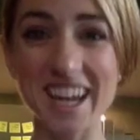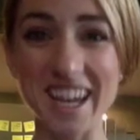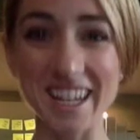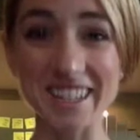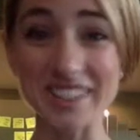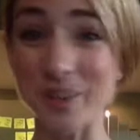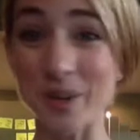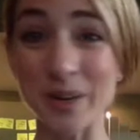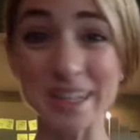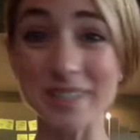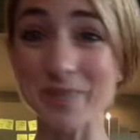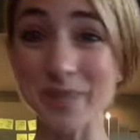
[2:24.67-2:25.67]
And it's
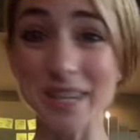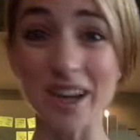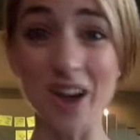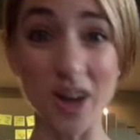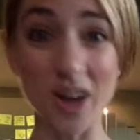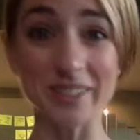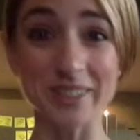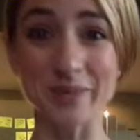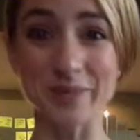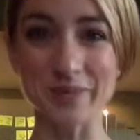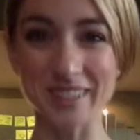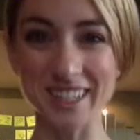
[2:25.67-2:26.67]
going to be awesome,